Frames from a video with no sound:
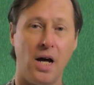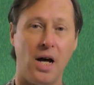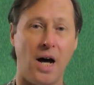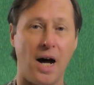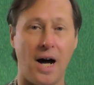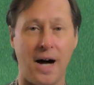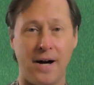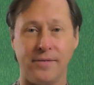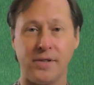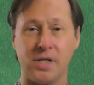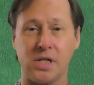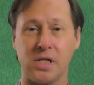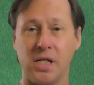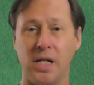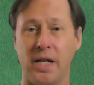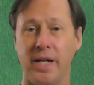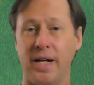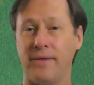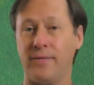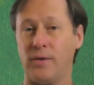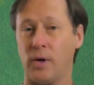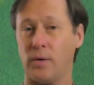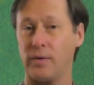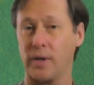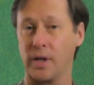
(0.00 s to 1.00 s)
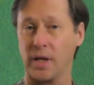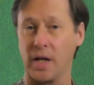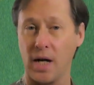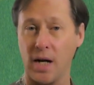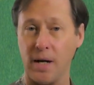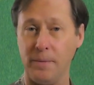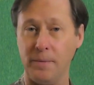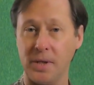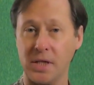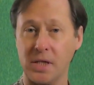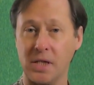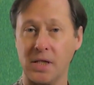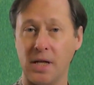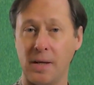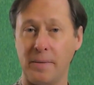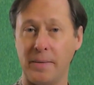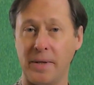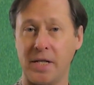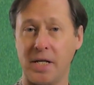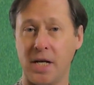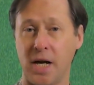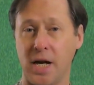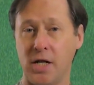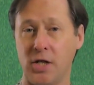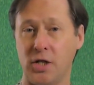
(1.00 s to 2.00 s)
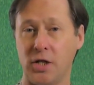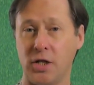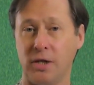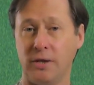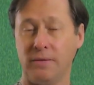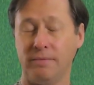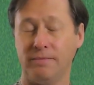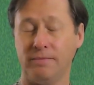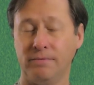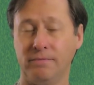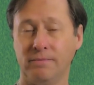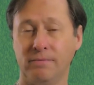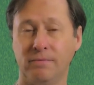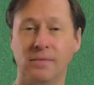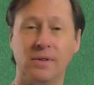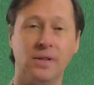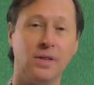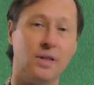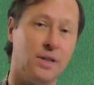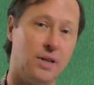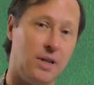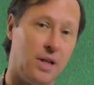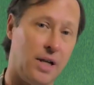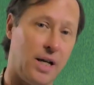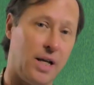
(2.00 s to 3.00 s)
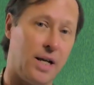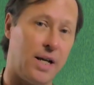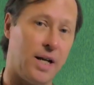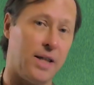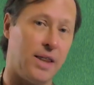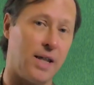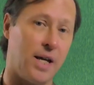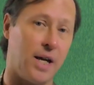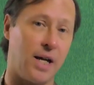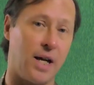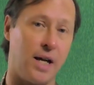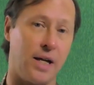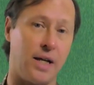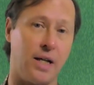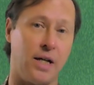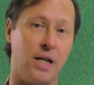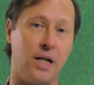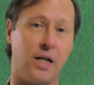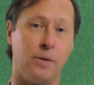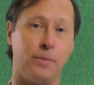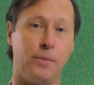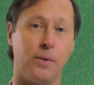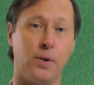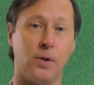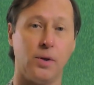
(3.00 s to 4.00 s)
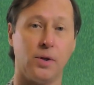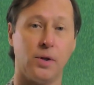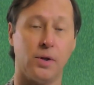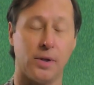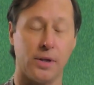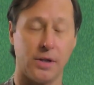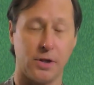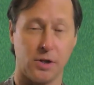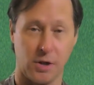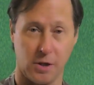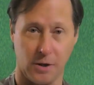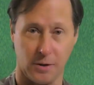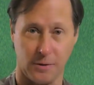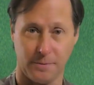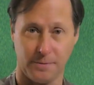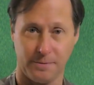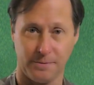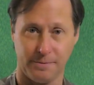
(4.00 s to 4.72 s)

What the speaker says: Obviously, I've overcome this limitation, and I think I can help you do it too.